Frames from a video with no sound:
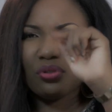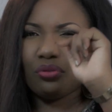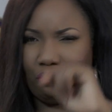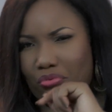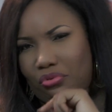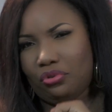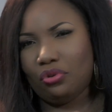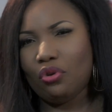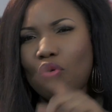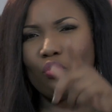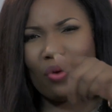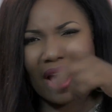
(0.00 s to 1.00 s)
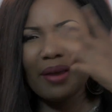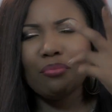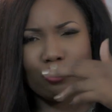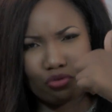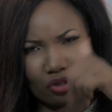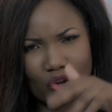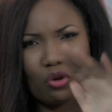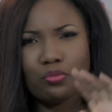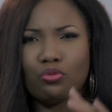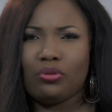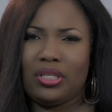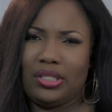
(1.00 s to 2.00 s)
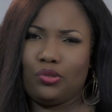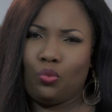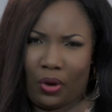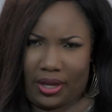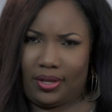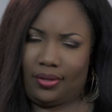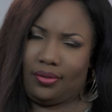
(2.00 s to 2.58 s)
road, why must you take up two lanes? Why?